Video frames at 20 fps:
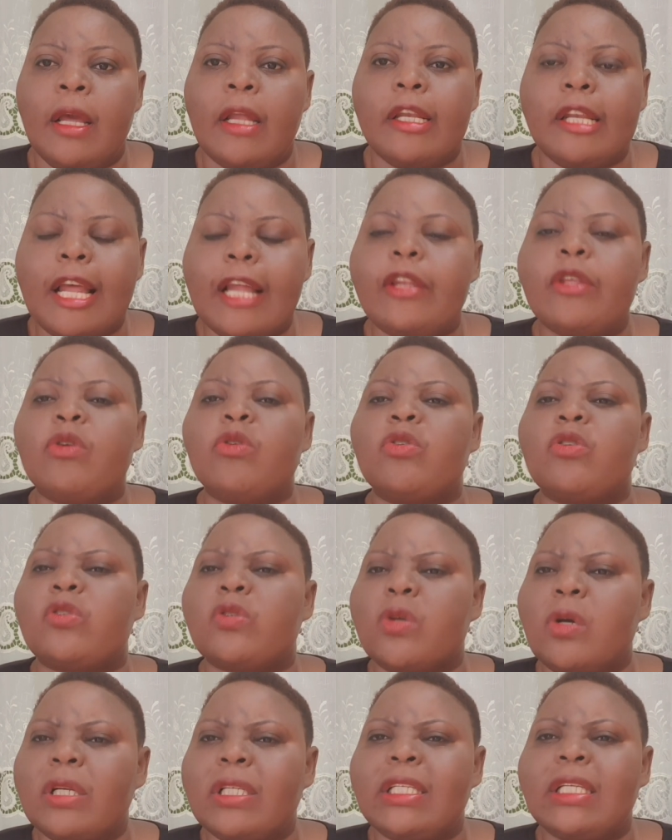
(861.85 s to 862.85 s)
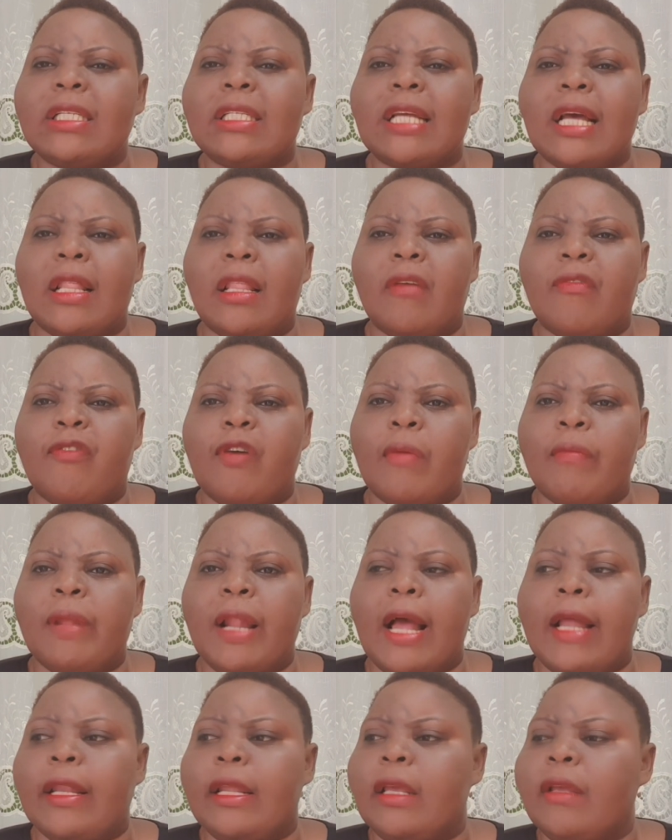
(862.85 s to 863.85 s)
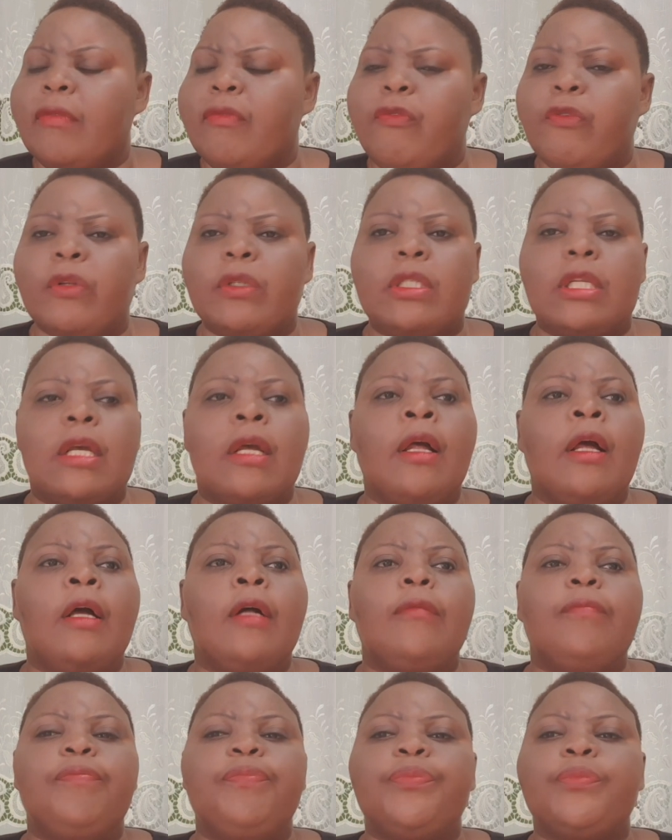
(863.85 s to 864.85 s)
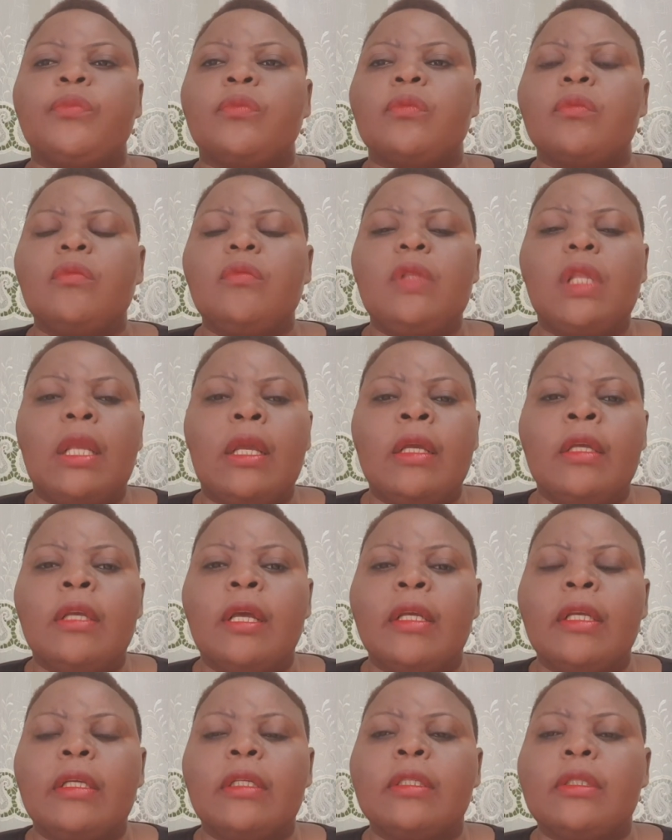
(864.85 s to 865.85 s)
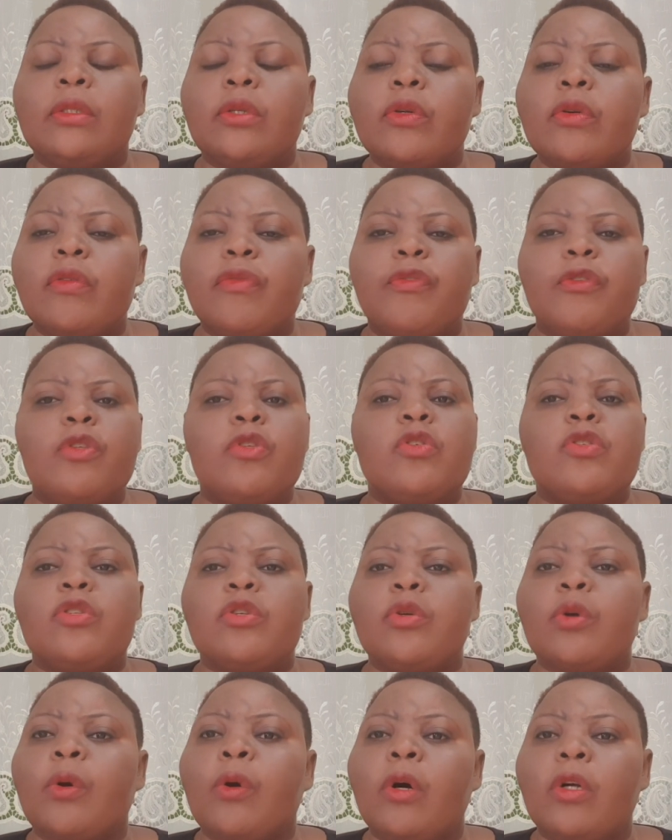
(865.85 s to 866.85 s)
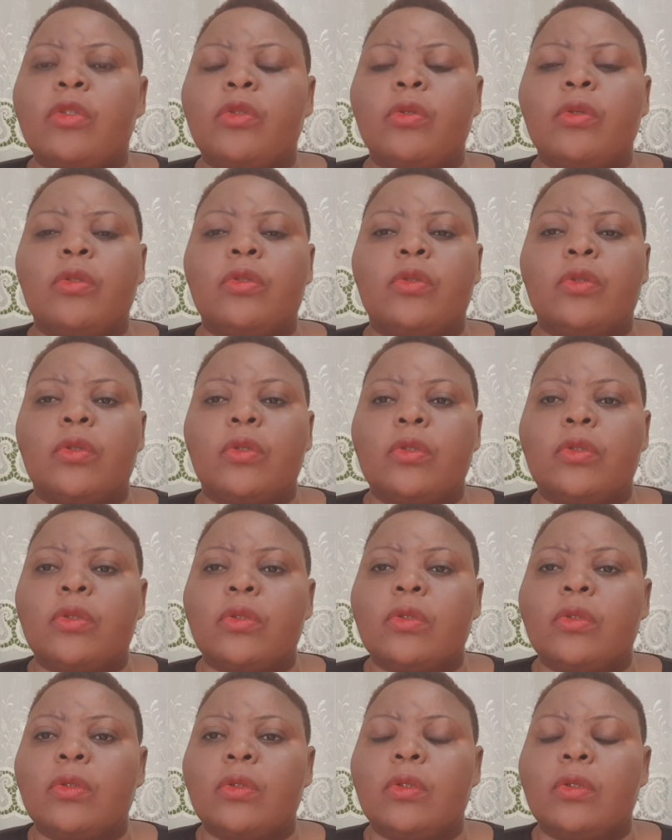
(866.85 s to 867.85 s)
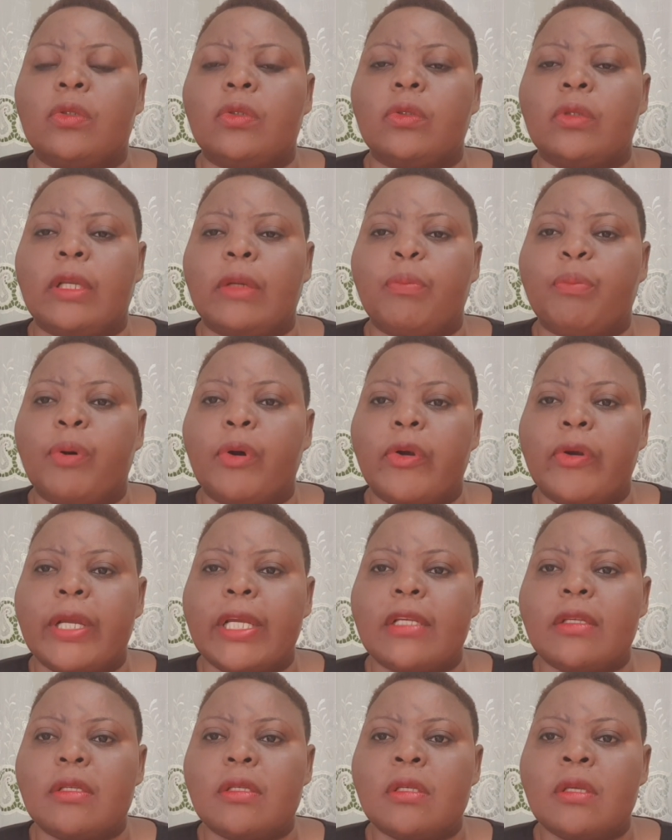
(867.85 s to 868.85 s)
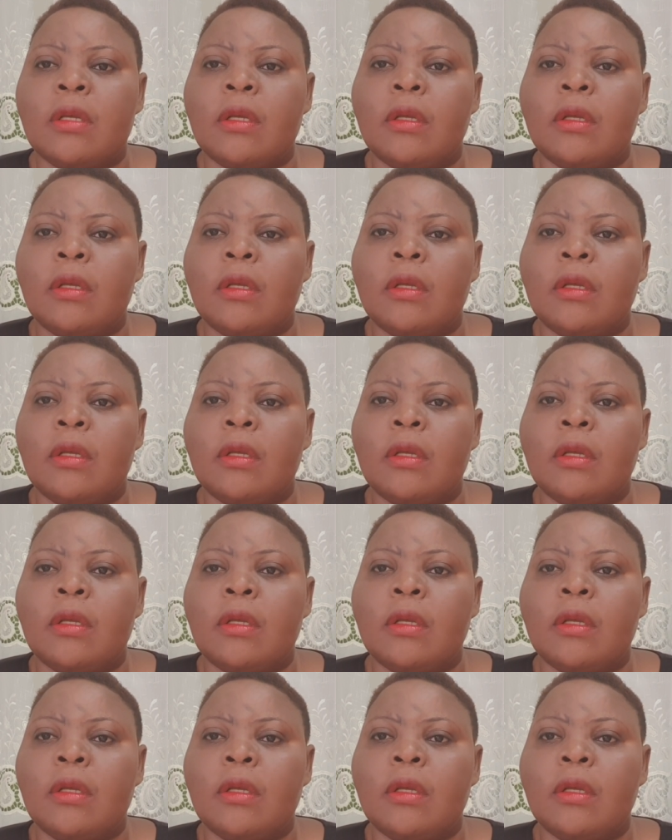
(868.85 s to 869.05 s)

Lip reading: Then you sort it at the family, and if it refuses, you go to the police.